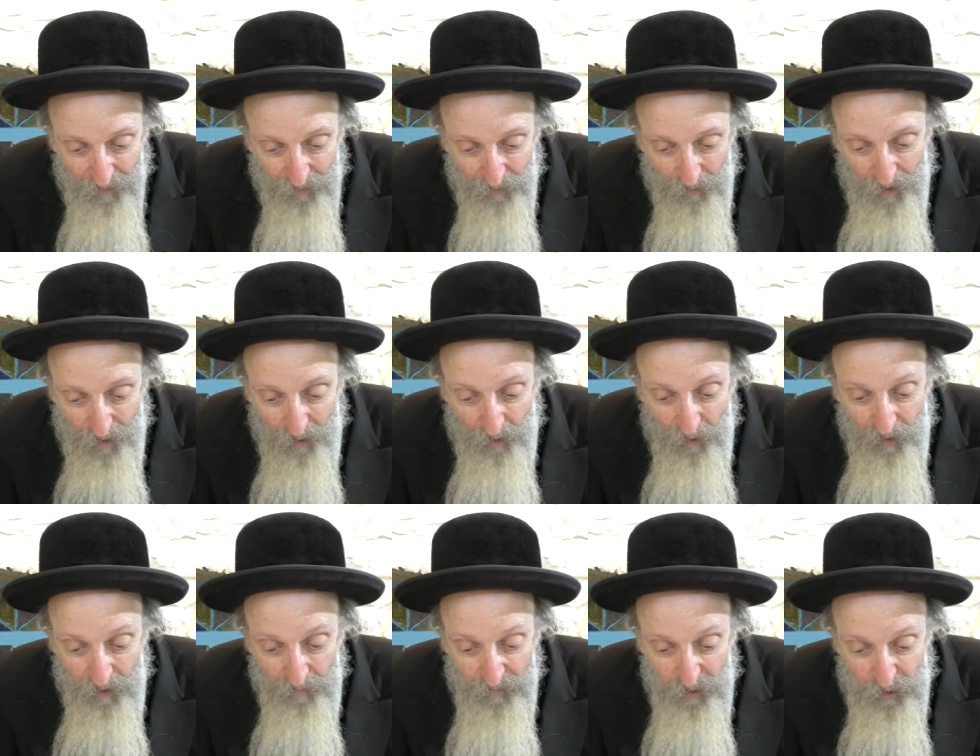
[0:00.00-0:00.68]

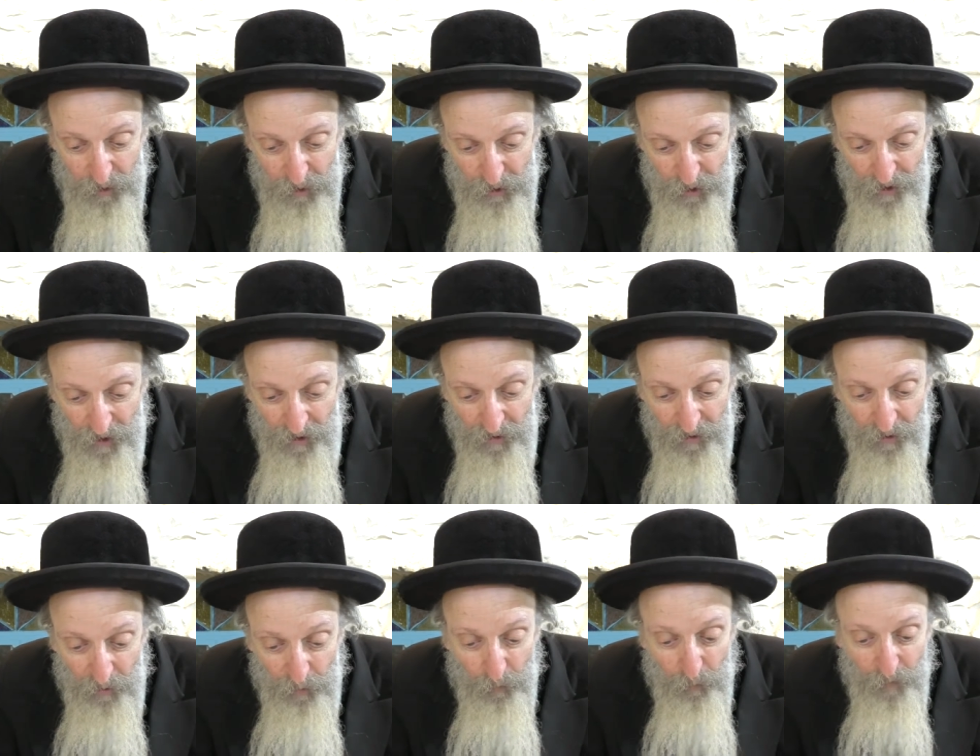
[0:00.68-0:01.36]
Rakla Mashiach
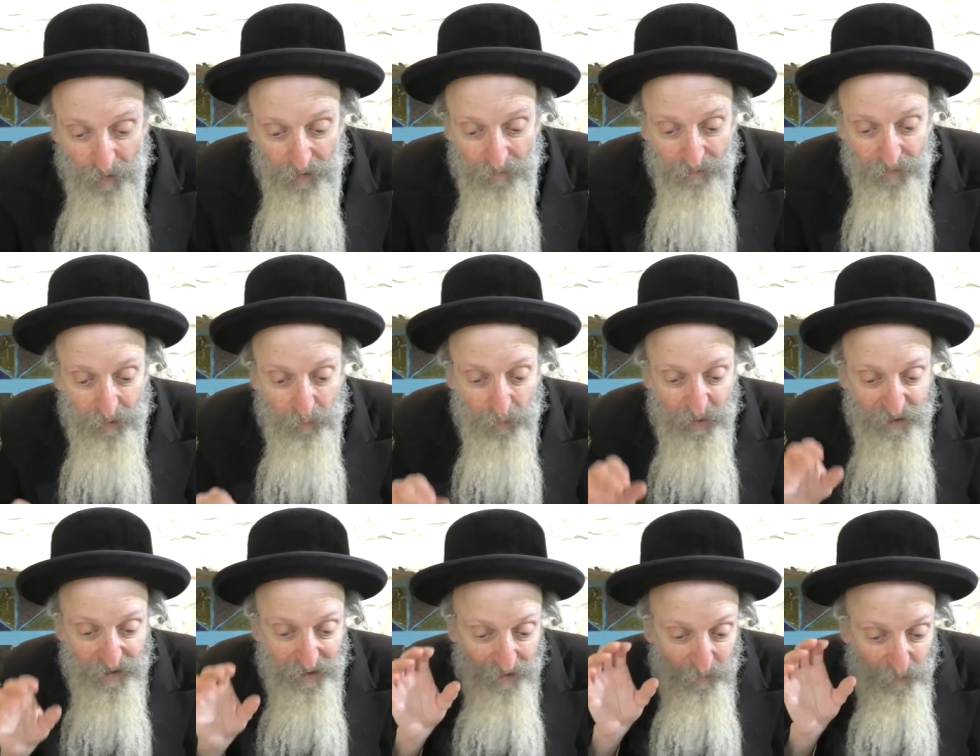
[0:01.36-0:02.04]
Karui. It
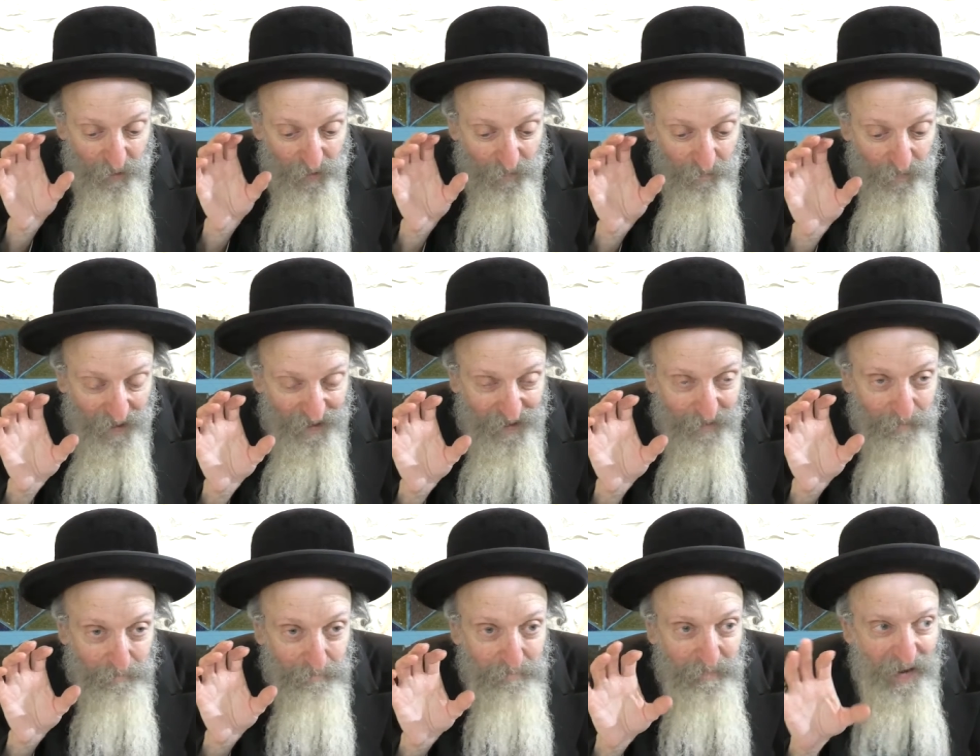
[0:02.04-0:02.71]
was it's,
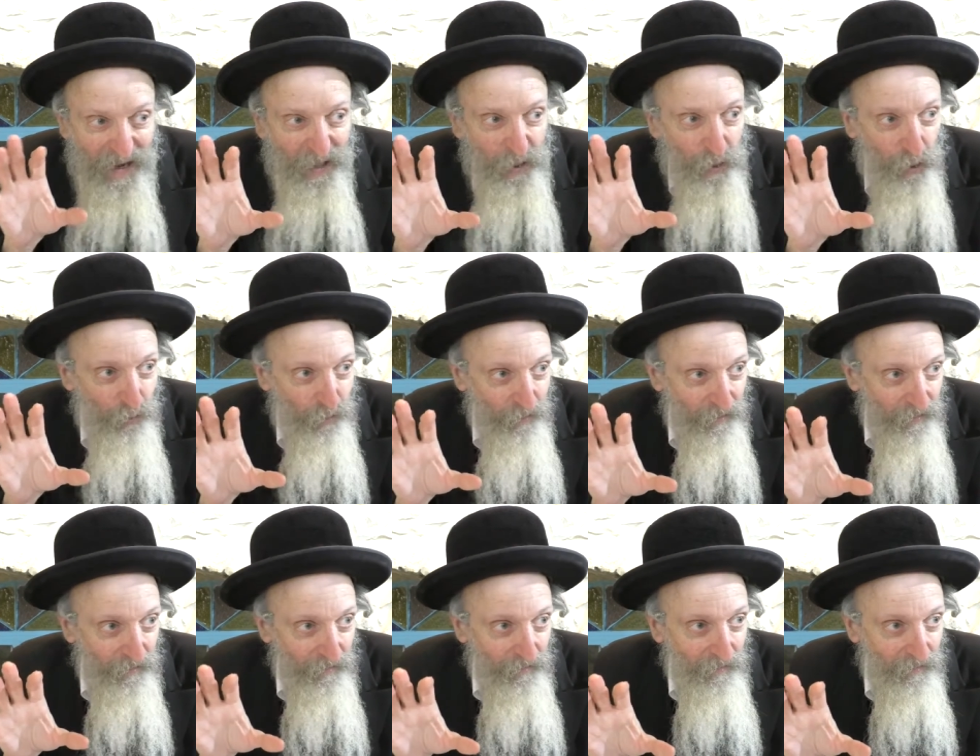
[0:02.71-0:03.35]
it's measured.